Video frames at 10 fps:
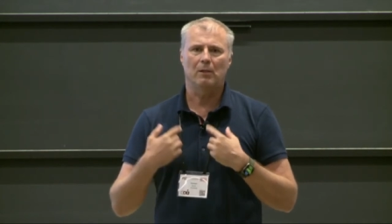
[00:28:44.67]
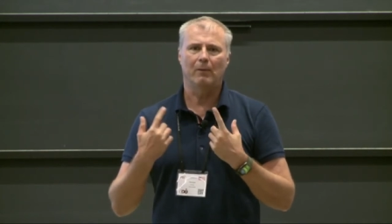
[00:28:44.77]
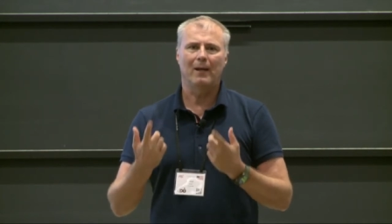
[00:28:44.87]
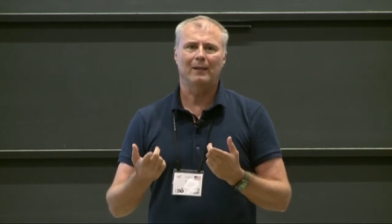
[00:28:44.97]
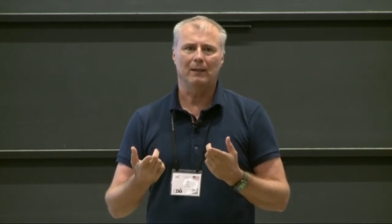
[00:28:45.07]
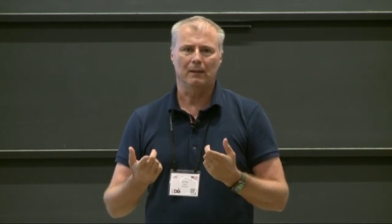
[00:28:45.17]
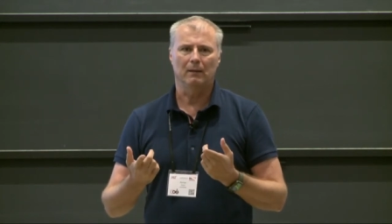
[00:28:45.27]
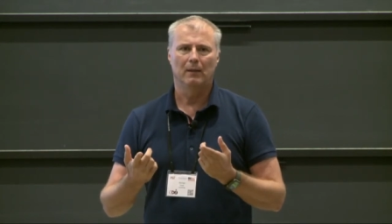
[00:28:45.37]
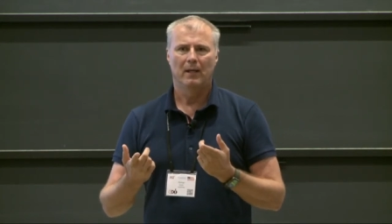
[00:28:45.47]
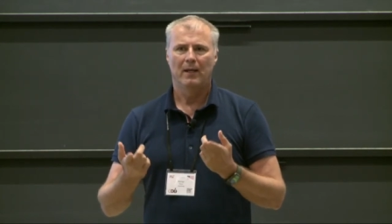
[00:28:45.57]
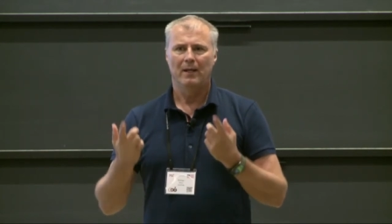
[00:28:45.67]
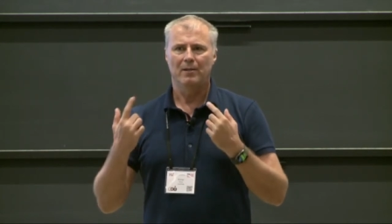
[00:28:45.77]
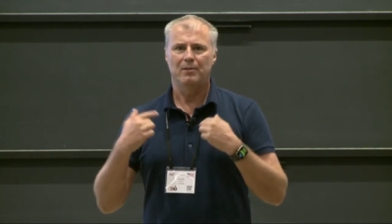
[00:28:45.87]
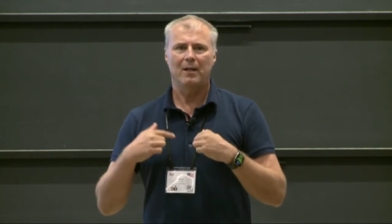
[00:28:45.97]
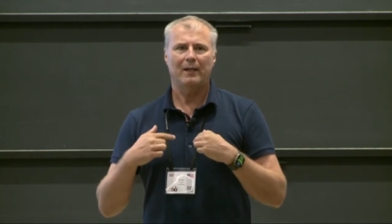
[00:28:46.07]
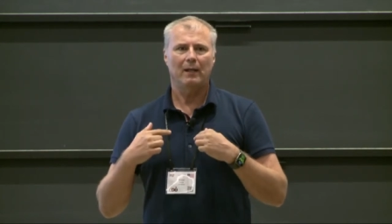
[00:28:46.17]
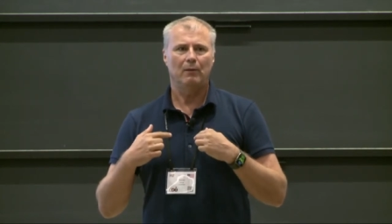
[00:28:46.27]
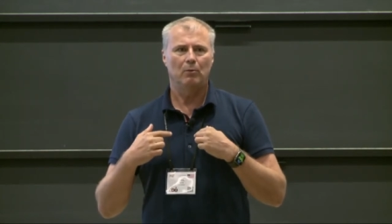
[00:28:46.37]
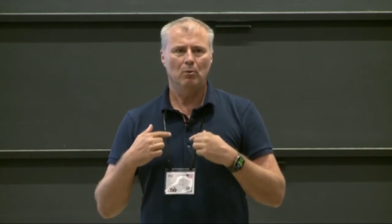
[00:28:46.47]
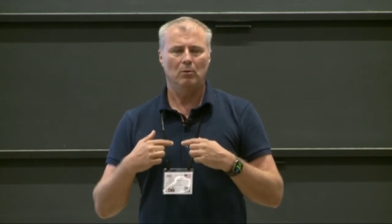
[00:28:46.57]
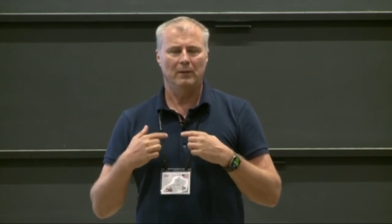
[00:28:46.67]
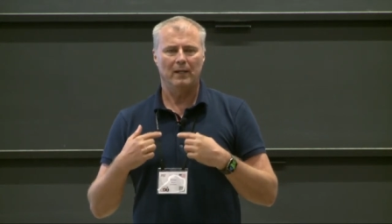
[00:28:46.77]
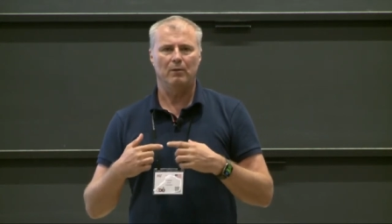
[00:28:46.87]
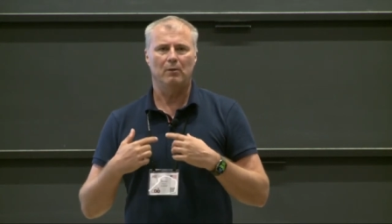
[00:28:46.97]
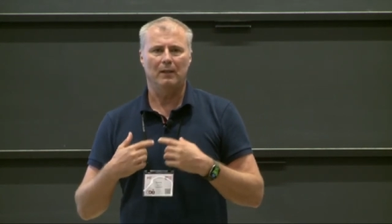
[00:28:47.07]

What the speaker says: querying? Is there a tool that